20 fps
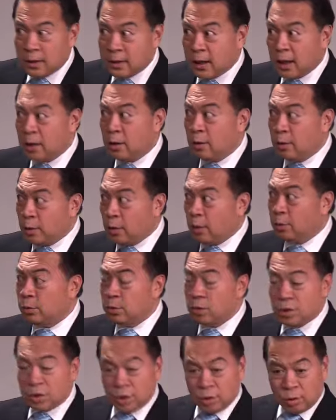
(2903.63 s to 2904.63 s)
can go
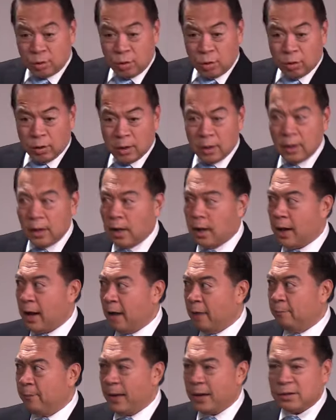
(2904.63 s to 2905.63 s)
to school
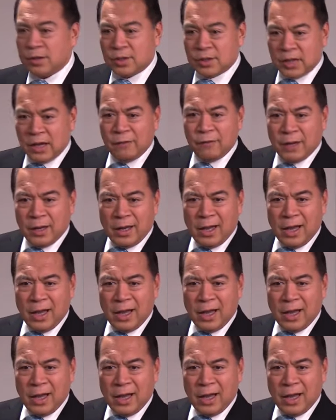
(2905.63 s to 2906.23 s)
about 7,